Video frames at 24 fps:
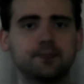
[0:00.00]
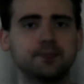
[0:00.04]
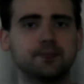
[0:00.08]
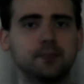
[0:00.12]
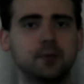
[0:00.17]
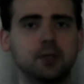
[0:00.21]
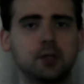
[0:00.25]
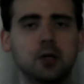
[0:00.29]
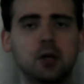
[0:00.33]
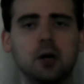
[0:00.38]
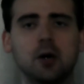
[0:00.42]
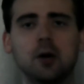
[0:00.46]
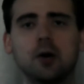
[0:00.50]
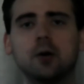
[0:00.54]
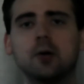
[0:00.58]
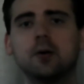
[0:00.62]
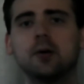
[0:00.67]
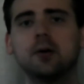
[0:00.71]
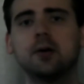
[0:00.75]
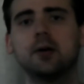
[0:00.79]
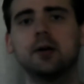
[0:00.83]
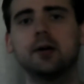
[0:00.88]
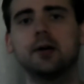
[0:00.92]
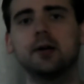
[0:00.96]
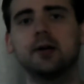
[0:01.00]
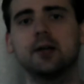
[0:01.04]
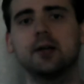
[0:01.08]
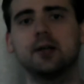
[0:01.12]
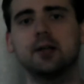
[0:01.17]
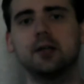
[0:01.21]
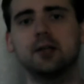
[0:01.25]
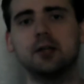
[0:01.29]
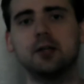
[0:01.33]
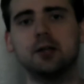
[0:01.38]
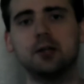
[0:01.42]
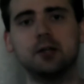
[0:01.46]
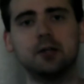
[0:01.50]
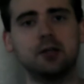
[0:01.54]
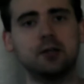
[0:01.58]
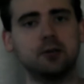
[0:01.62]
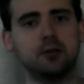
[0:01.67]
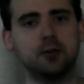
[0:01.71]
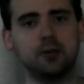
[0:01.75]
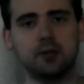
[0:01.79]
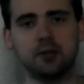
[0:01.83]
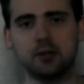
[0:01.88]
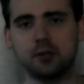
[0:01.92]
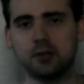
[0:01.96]
you know
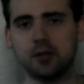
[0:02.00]
you